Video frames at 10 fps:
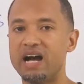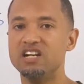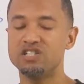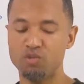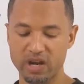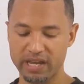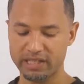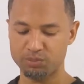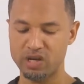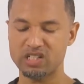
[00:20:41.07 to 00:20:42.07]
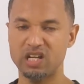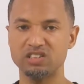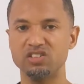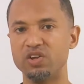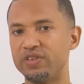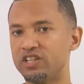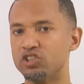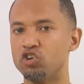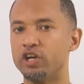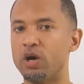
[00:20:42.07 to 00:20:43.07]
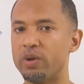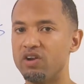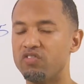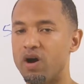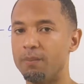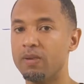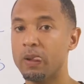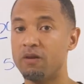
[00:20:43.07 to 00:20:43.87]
algebraic expressions, nothing to run away from,